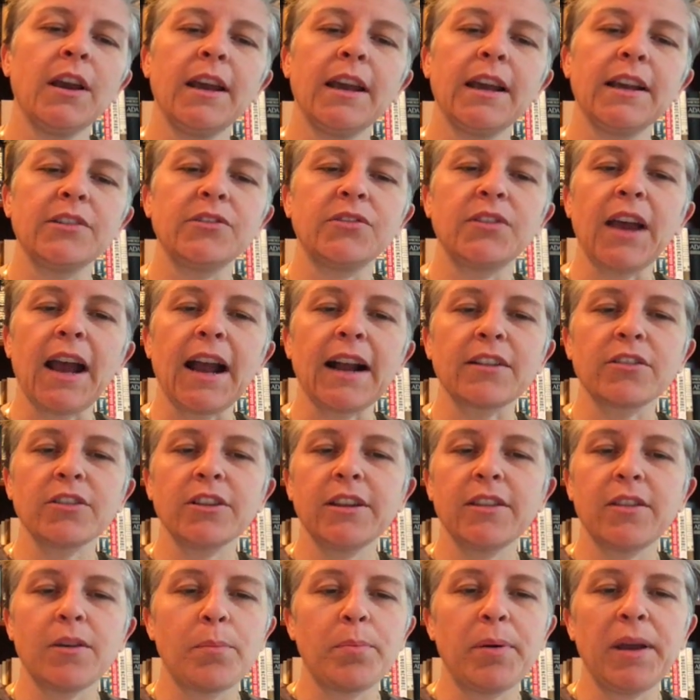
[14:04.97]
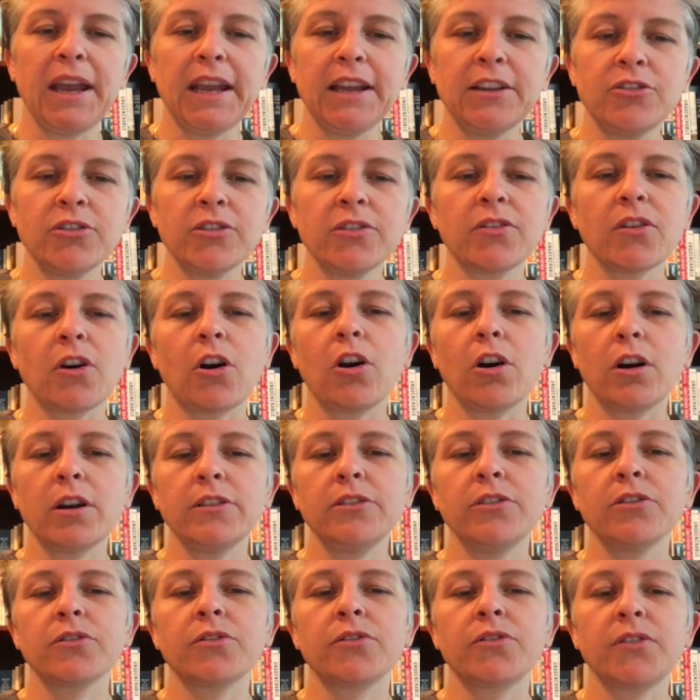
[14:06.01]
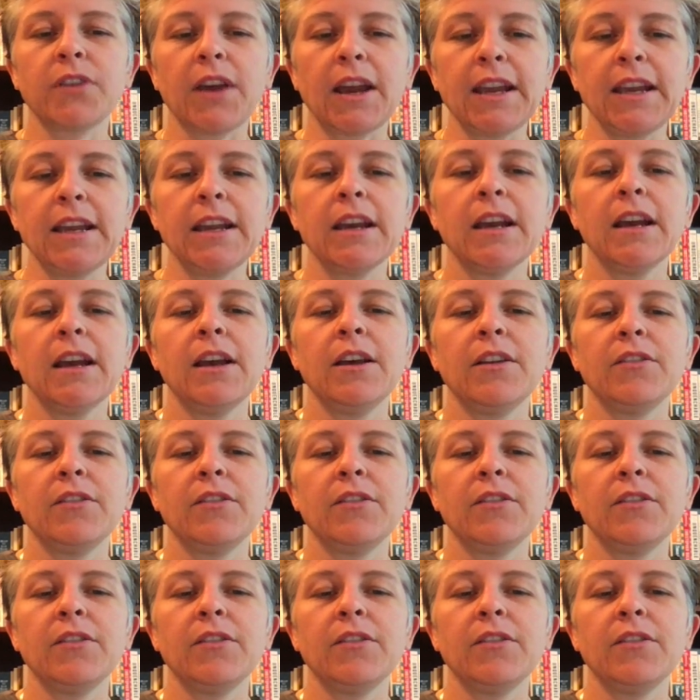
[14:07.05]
exactly the pages on your site